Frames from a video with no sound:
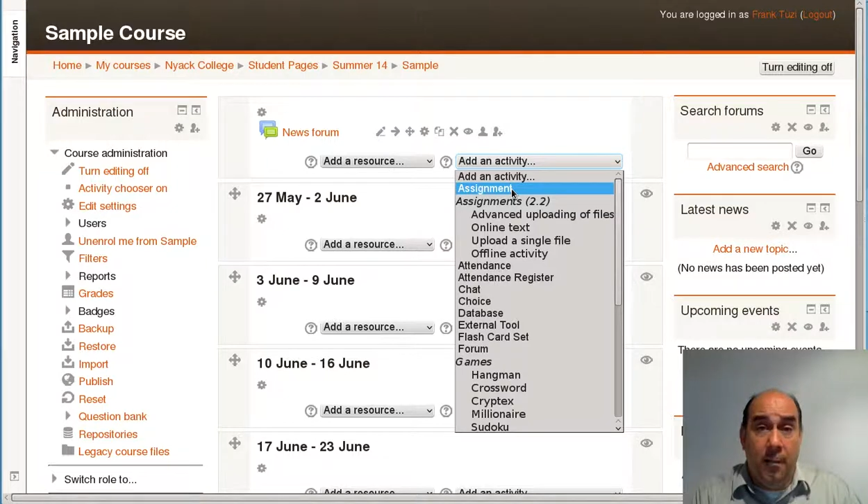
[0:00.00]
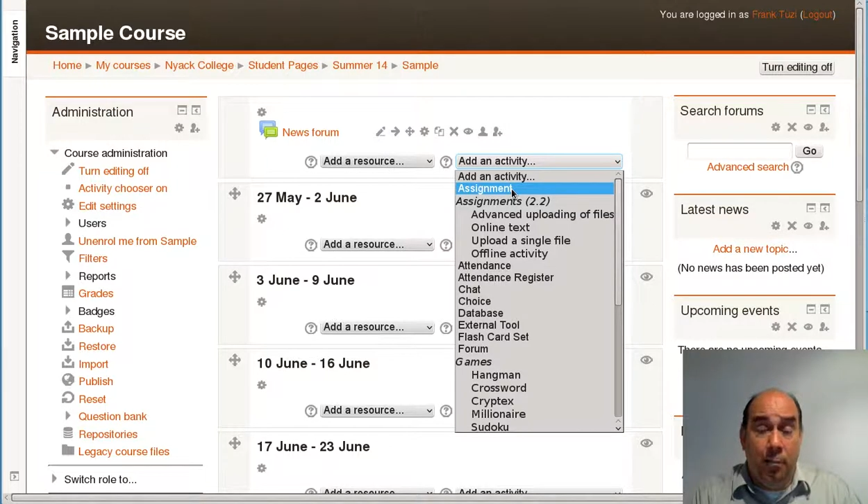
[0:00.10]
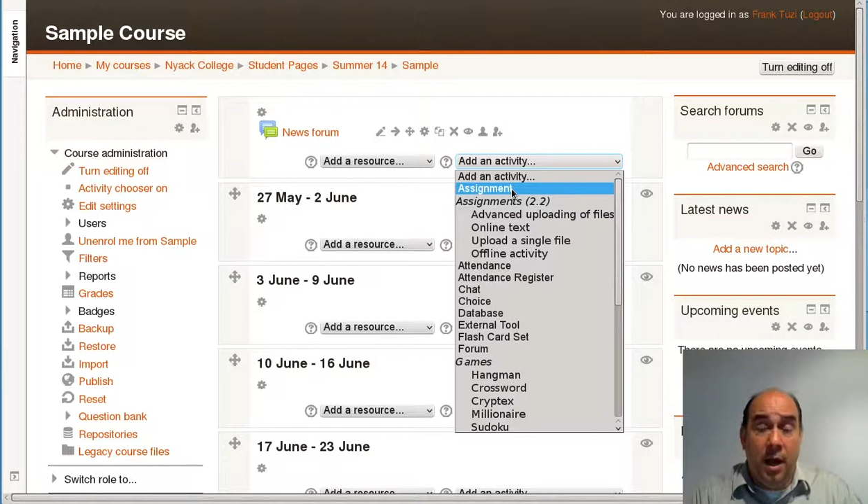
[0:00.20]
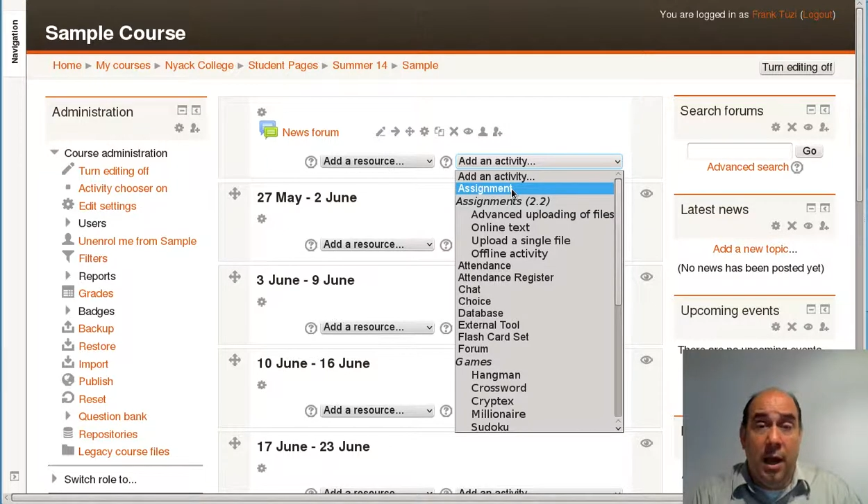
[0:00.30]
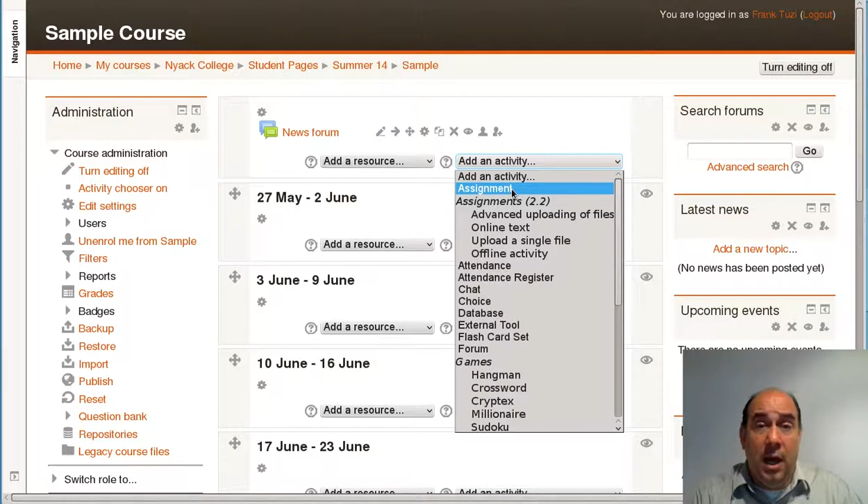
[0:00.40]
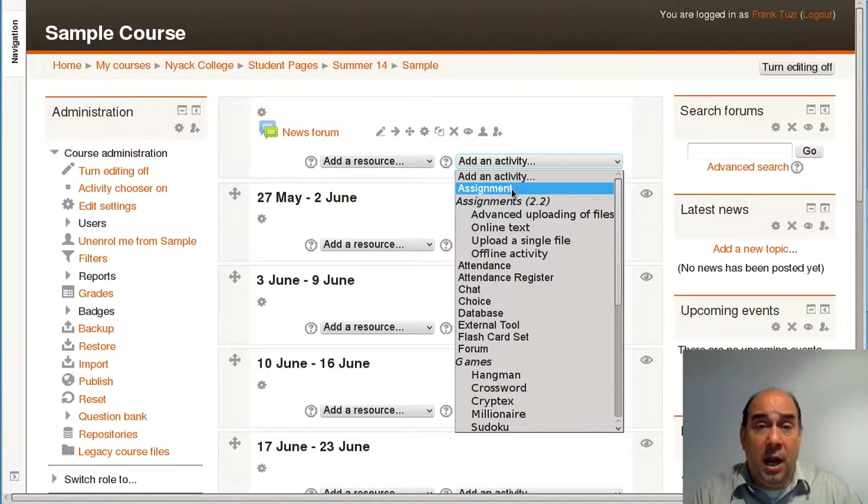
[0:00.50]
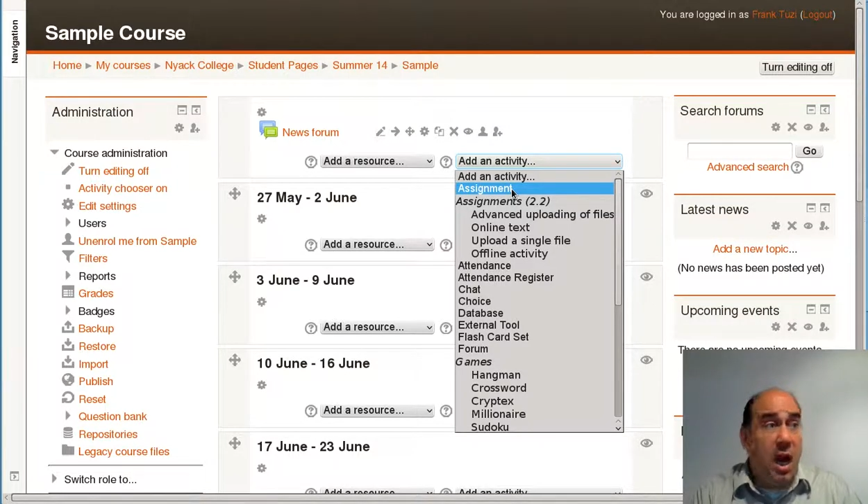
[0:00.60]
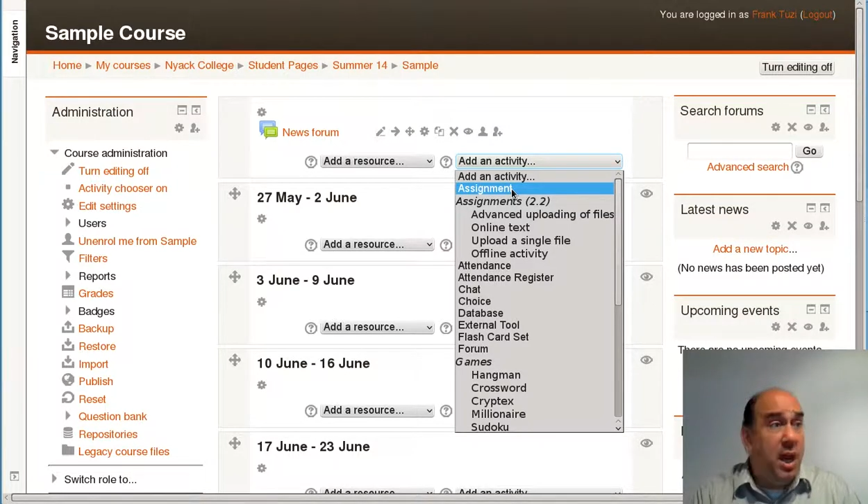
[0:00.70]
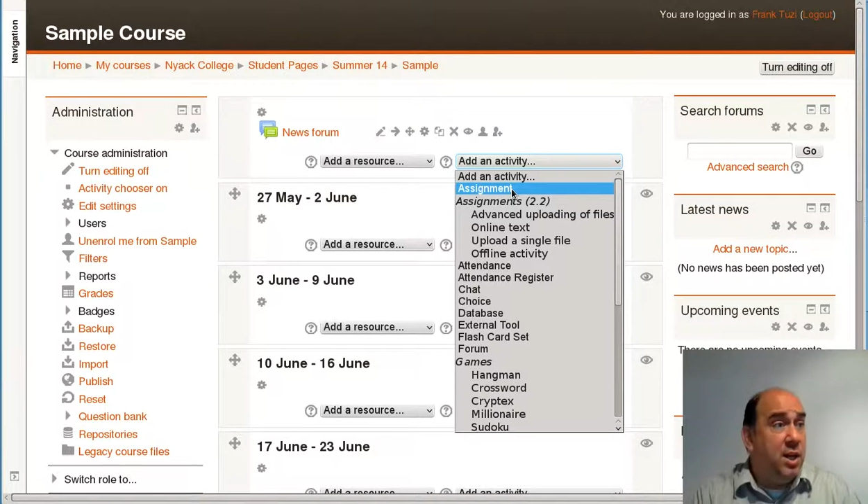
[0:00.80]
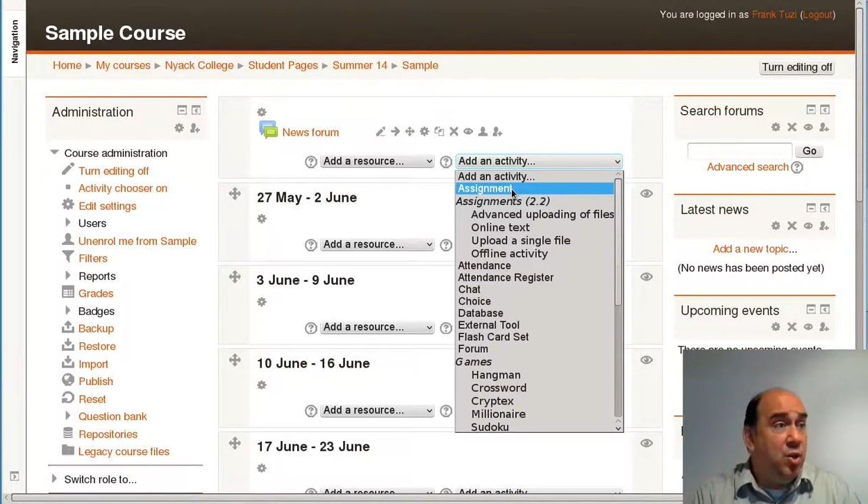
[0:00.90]
bring in a
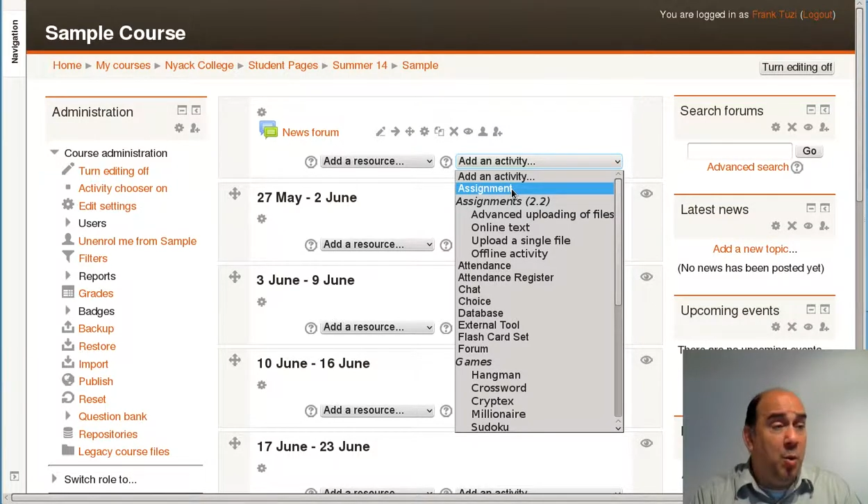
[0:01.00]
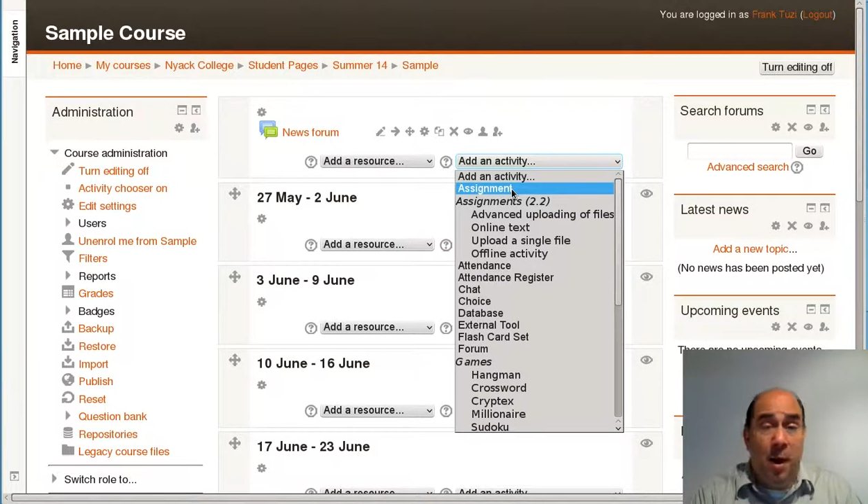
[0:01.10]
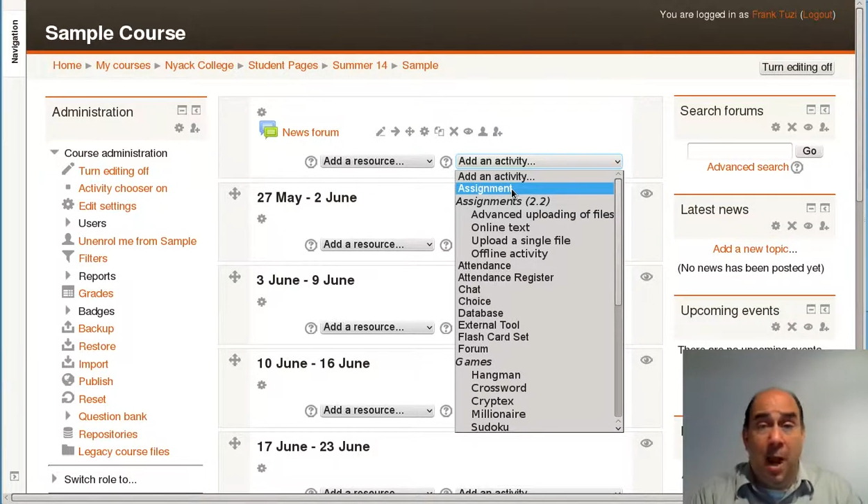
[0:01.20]
can of soup and